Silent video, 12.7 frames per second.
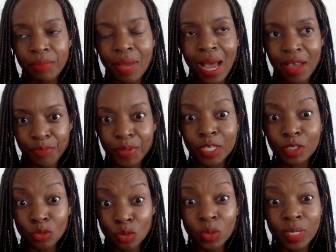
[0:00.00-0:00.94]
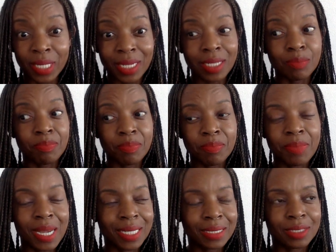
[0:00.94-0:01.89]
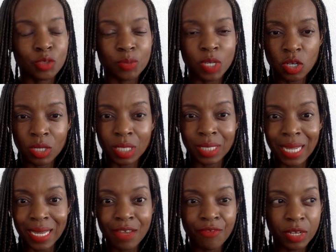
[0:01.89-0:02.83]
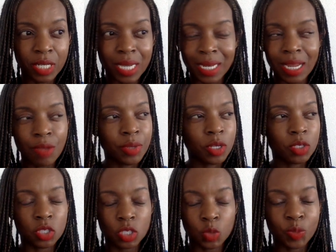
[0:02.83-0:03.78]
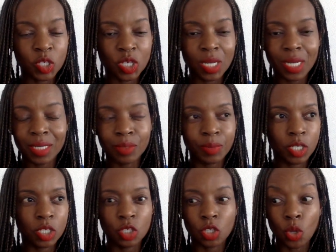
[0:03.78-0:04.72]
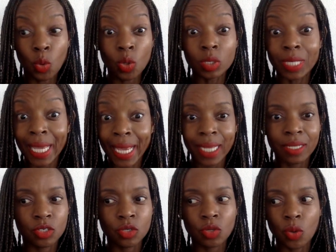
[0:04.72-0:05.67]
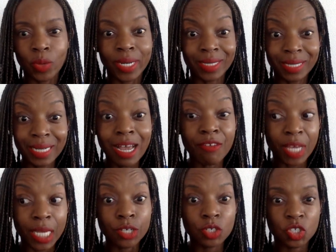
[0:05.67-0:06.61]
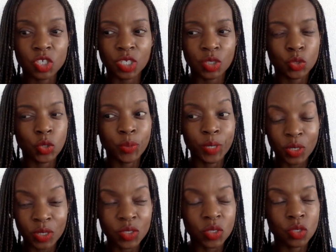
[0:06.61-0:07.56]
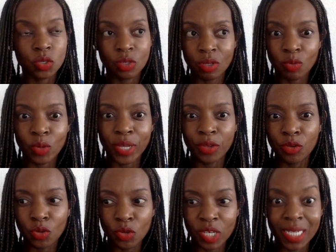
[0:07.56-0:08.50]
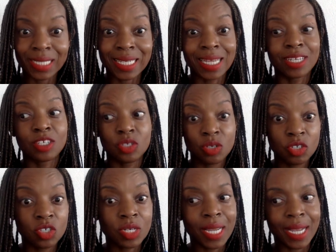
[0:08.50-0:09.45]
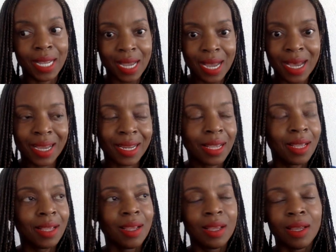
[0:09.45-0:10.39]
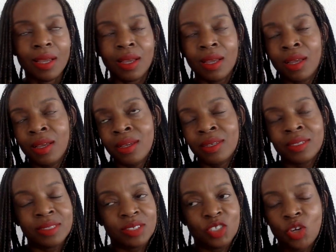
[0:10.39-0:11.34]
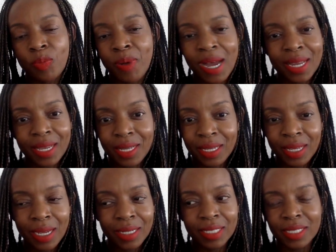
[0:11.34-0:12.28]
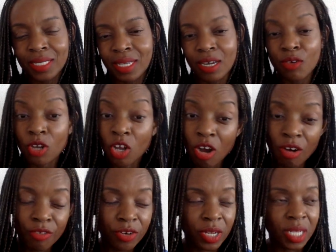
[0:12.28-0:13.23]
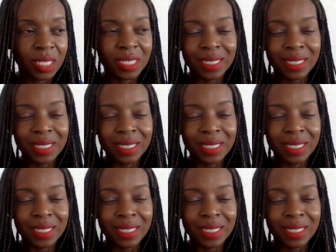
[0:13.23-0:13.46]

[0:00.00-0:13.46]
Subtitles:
I've been doing it, but to be honest, not every day now, because especially at the beginning there were days, you know, when I didn't have energy. You know, because you know when you just had a surgery like I had, your body is recovering.